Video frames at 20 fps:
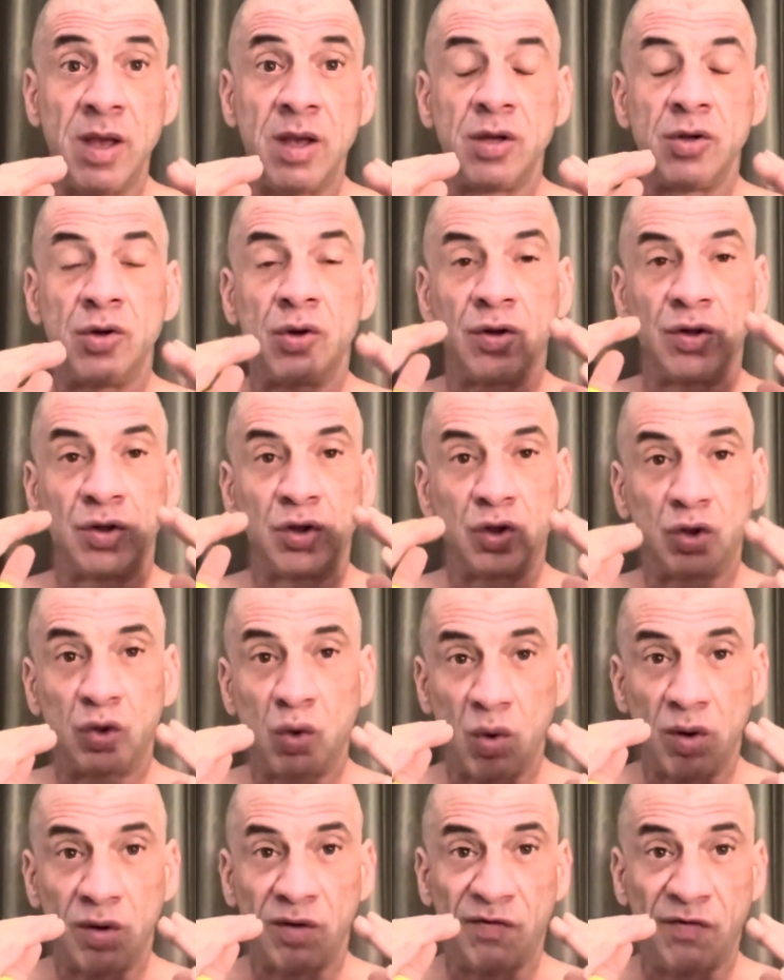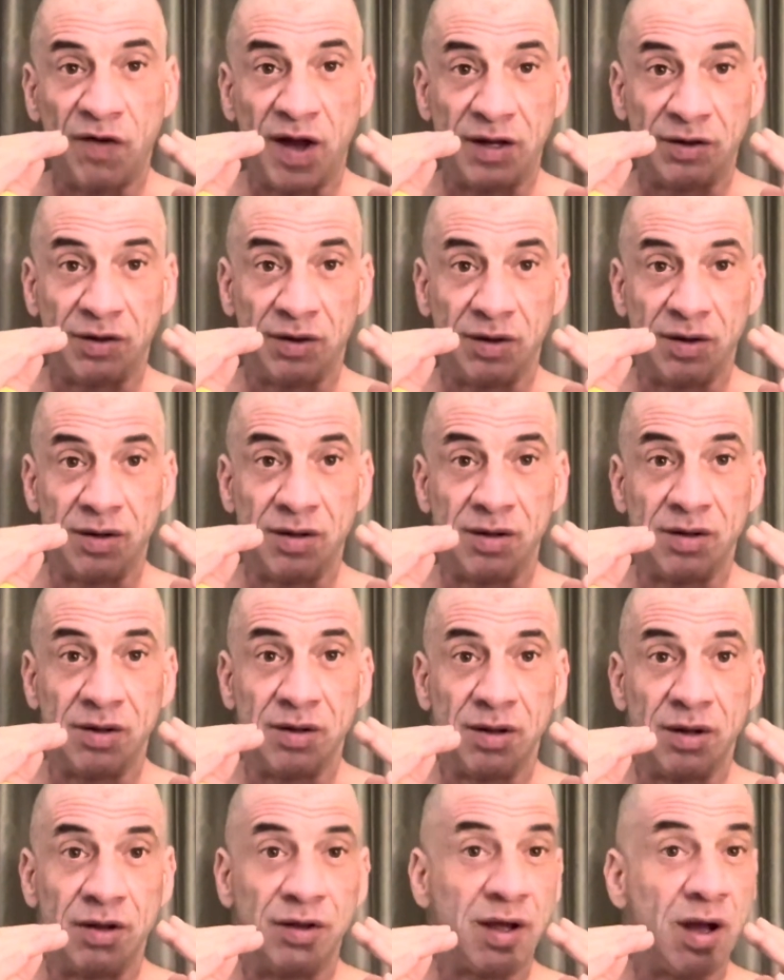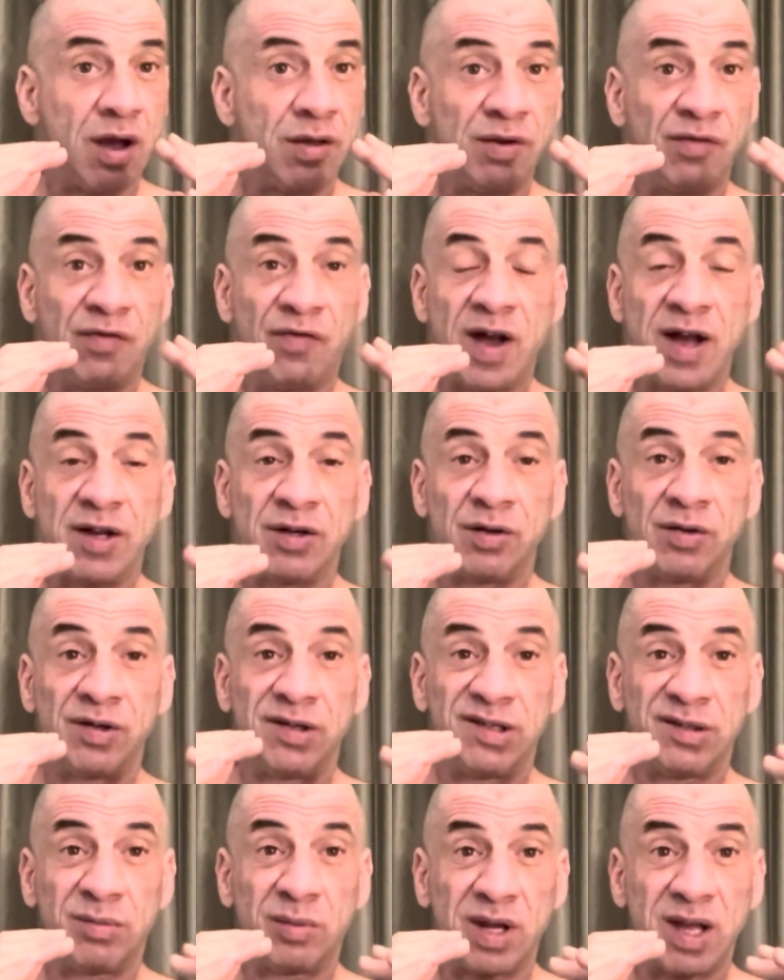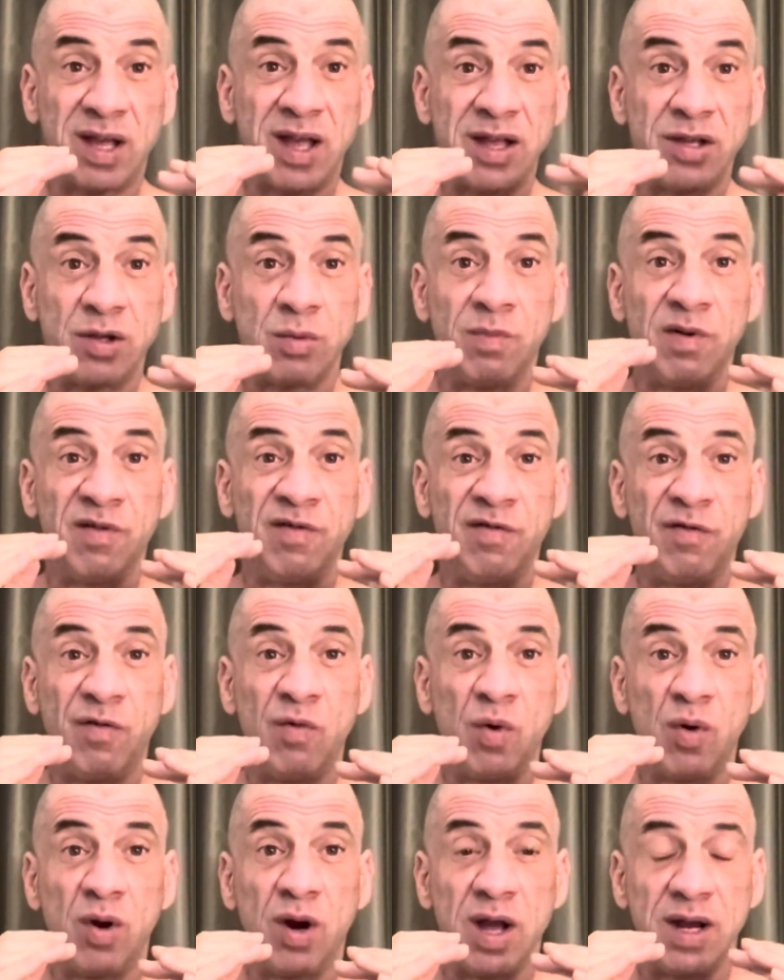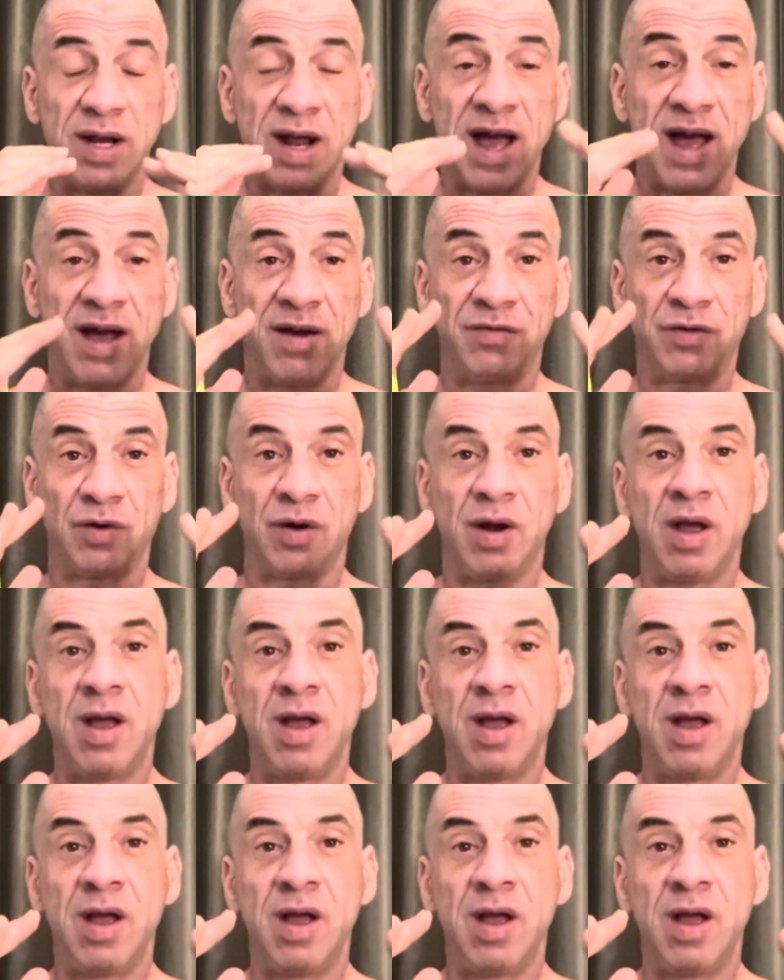You're the shorter fighter. The other fighter is swinging at you before and after.